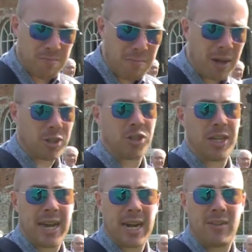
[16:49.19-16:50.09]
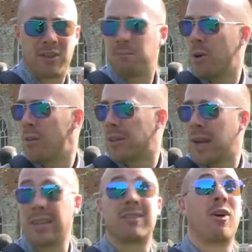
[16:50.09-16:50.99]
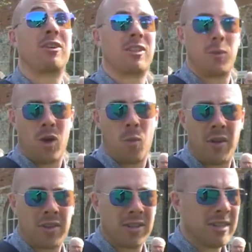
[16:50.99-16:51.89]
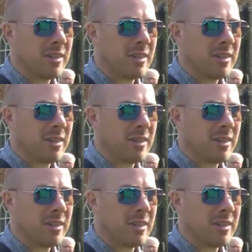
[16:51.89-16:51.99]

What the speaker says: much as she can at this point of the day. It's nice because we've got weather.